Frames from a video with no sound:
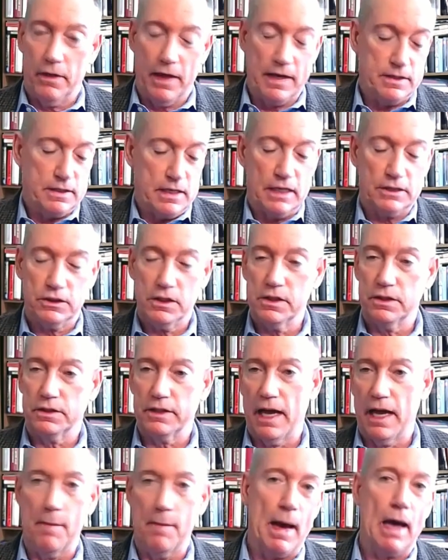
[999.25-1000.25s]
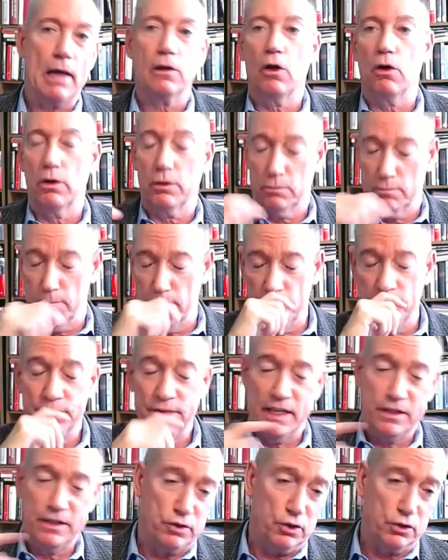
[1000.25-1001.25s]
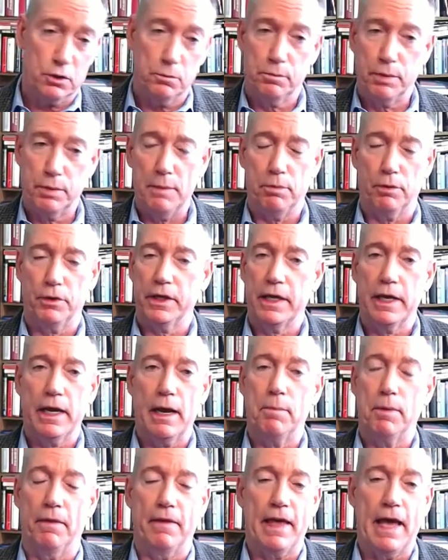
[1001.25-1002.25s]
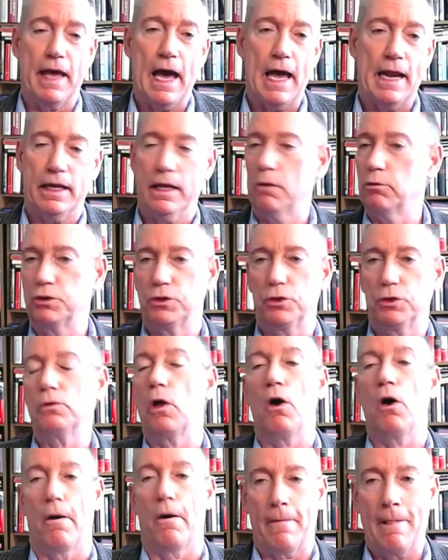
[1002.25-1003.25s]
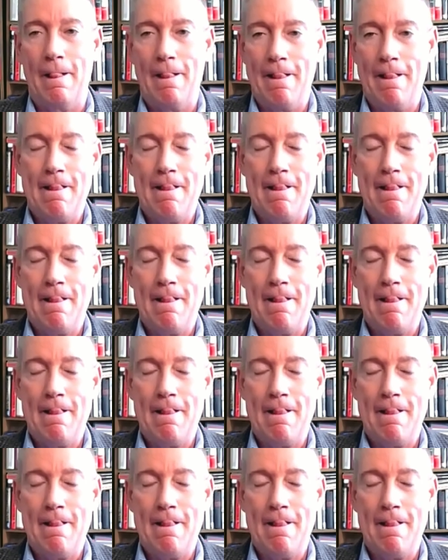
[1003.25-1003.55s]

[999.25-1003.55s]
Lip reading: they tested the time, how long it took to people to get up in the attic, and it was too long.